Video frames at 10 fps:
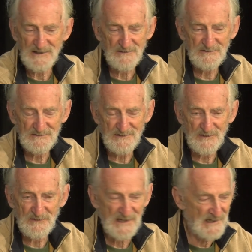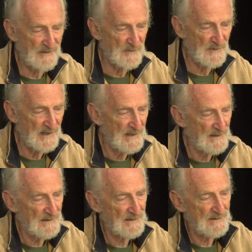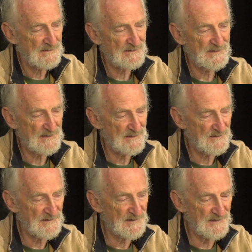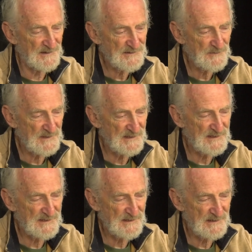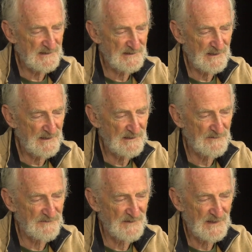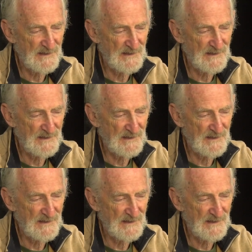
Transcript: they don't they don't get it. Th- this one is kind of